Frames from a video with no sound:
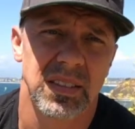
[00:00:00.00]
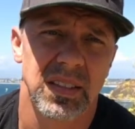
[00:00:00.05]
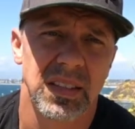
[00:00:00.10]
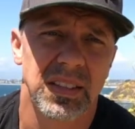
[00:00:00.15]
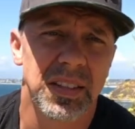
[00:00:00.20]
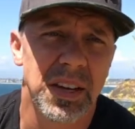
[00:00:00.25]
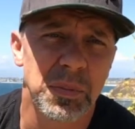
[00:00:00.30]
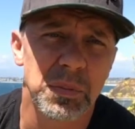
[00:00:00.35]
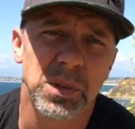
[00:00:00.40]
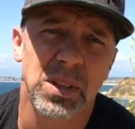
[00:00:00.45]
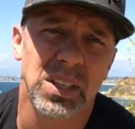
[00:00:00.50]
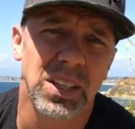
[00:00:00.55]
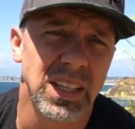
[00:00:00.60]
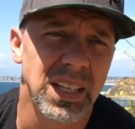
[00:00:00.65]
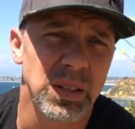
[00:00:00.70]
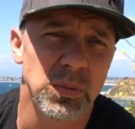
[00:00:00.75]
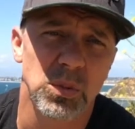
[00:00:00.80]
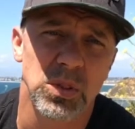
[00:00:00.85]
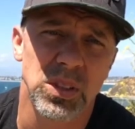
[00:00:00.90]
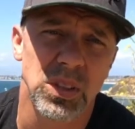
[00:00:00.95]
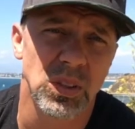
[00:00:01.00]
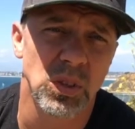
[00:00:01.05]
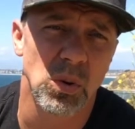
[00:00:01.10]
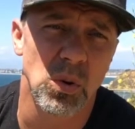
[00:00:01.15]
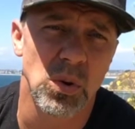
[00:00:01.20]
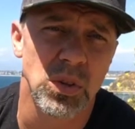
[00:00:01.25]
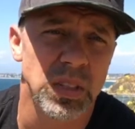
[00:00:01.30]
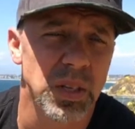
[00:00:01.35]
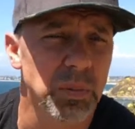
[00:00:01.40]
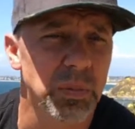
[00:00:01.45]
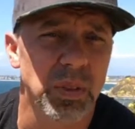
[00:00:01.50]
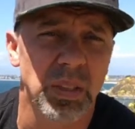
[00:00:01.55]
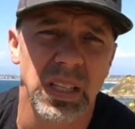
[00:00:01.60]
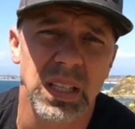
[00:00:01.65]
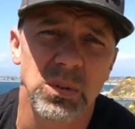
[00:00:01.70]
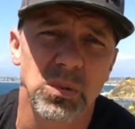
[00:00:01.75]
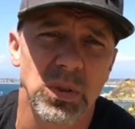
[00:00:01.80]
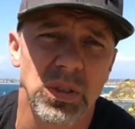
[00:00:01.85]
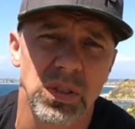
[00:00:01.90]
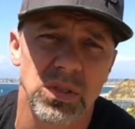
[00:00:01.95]
Come clean with the Lord. Come
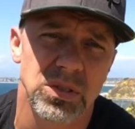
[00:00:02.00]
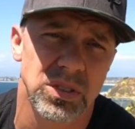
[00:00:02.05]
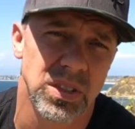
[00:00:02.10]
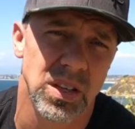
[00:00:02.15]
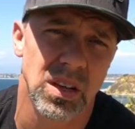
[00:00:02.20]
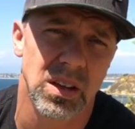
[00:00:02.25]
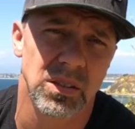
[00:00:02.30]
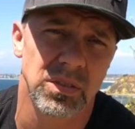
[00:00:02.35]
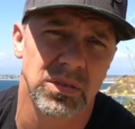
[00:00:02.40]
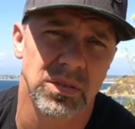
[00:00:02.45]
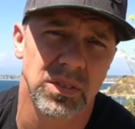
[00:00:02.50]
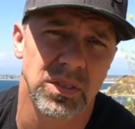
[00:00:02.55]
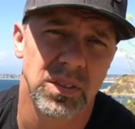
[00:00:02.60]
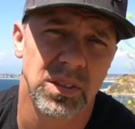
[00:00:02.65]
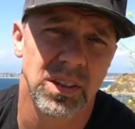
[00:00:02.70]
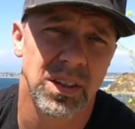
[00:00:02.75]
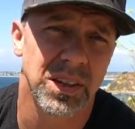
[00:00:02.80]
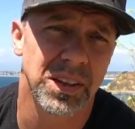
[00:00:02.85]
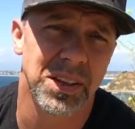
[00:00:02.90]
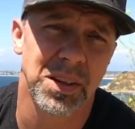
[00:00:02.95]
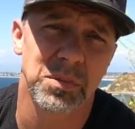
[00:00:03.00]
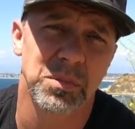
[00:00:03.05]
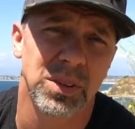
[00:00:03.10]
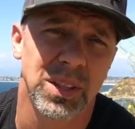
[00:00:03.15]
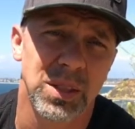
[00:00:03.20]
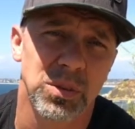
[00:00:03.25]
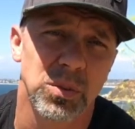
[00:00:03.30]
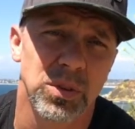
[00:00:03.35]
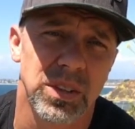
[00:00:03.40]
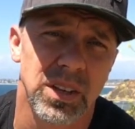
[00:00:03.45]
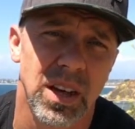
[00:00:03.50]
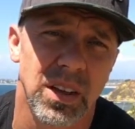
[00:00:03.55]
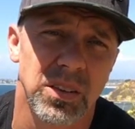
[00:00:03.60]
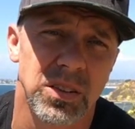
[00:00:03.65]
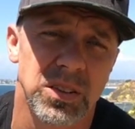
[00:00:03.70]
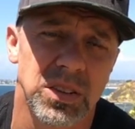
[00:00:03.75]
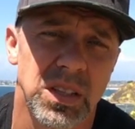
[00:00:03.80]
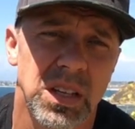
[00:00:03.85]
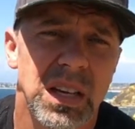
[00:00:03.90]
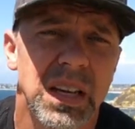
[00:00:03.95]
clean with yourself. And come clean with
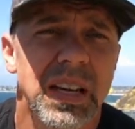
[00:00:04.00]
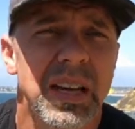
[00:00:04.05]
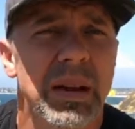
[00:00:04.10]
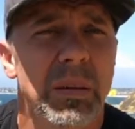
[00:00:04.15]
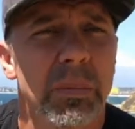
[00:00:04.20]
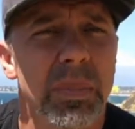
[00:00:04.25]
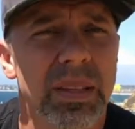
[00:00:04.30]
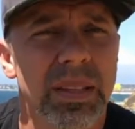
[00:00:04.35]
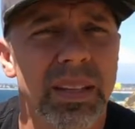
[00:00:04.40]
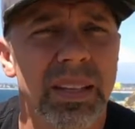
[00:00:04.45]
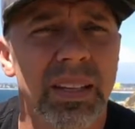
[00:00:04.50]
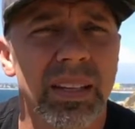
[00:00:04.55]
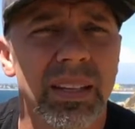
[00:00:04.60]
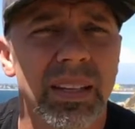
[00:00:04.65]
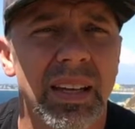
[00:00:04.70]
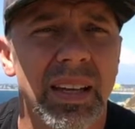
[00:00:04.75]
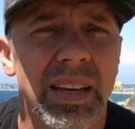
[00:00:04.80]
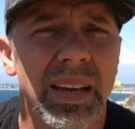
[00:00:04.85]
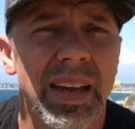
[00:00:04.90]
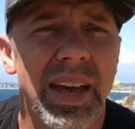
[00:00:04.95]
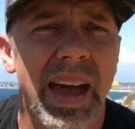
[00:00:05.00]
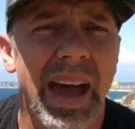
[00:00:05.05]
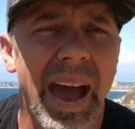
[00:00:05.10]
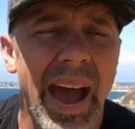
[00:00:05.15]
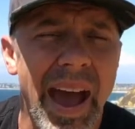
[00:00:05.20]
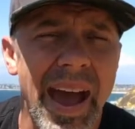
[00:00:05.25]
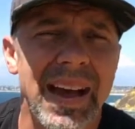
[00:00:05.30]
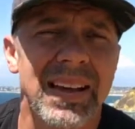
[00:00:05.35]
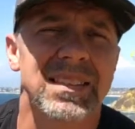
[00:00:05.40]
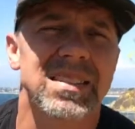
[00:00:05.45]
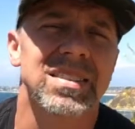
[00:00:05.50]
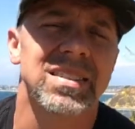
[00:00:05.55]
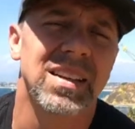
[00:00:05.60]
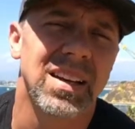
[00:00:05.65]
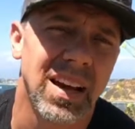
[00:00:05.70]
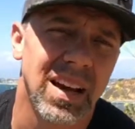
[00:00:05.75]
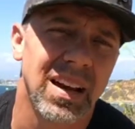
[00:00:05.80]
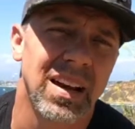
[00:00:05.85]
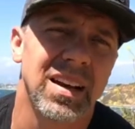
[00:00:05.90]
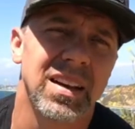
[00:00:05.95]
others. But then ask
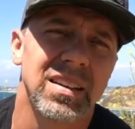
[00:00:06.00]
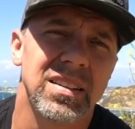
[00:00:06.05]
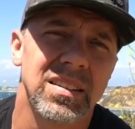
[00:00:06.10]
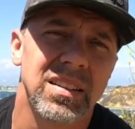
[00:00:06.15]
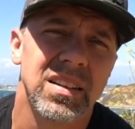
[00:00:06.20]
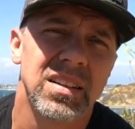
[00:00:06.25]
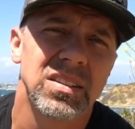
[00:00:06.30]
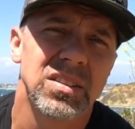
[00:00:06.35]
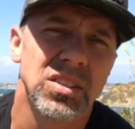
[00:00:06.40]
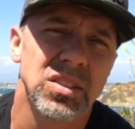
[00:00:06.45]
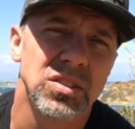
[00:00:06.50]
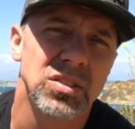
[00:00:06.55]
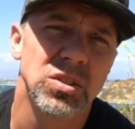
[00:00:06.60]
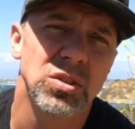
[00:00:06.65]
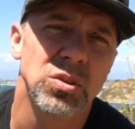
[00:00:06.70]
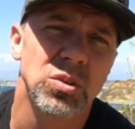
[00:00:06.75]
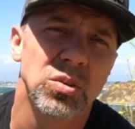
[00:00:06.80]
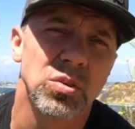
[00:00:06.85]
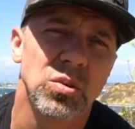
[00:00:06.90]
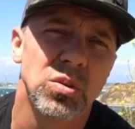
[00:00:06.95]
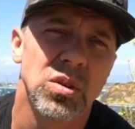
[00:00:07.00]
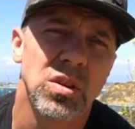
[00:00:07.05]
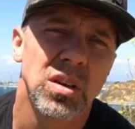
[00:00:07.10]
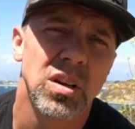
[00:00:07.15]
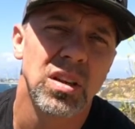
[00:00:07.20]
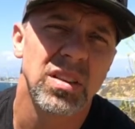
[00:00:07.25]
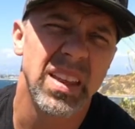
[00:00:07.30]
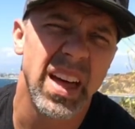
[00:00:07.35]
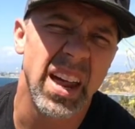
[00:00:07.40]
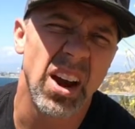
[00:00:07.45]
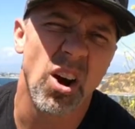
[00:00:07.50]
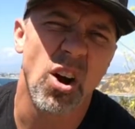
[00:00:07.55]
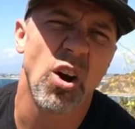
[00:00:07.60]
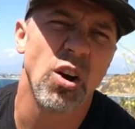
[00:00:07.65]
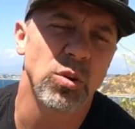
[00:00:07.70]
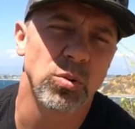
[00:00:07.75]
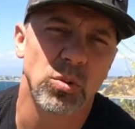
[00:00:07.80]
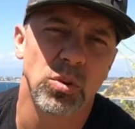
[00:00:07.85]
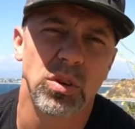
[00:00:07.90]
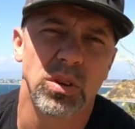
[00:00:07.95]
God to do that
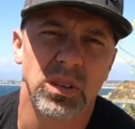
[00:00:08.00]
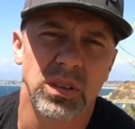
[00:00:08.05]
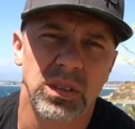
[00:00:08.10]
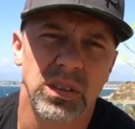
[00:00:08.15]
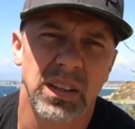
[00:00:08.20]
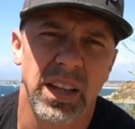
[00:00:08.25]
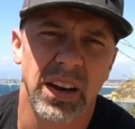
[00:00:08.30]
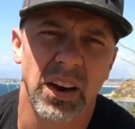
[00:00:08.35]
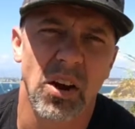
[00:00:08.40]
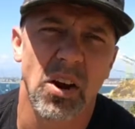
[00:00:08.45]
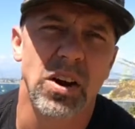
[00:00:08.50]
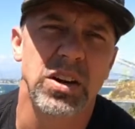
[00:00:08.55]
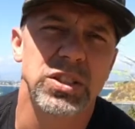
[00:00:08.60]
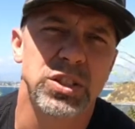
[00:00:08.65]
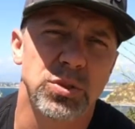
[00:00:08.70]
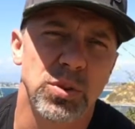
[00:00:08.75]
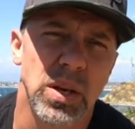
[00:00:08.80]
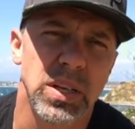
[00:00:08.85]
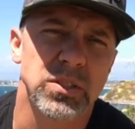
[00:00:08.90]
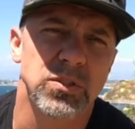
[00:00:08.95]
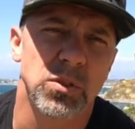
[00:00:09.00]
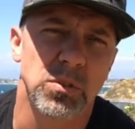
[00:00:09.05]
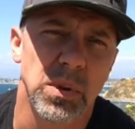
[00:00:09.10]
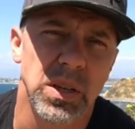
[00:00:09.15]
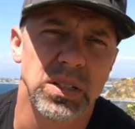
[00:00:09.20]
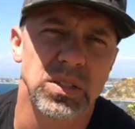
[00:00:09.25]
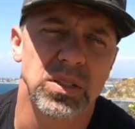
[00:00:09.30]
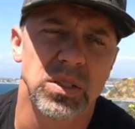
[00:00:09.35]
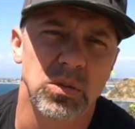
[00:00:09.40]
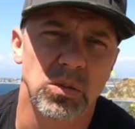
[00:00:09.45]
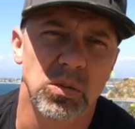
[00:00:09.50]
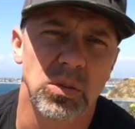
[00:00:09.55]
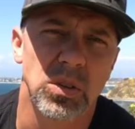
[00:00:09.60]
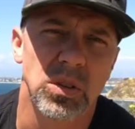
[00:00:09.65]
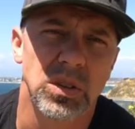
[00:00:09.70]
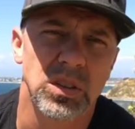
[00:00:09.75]
heart work, that heart transformation work,